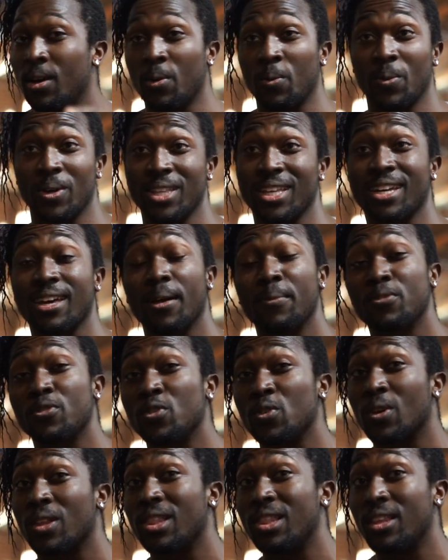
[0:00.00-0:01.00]
When it comes to
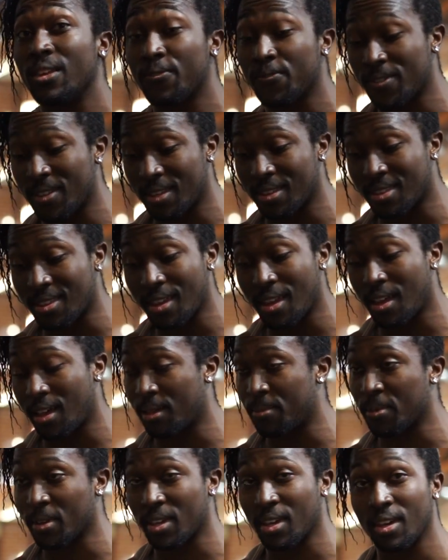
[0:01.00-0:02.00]
your lifting
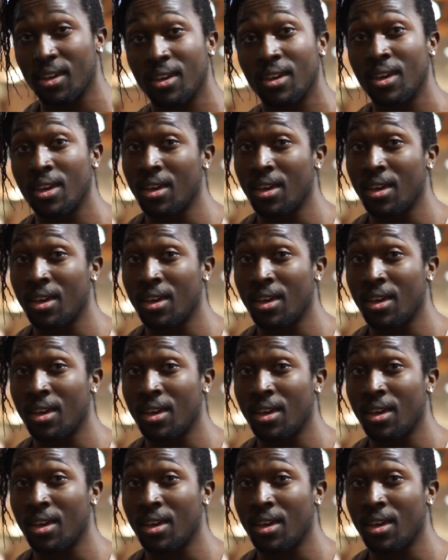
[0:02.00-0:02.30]
time, okay?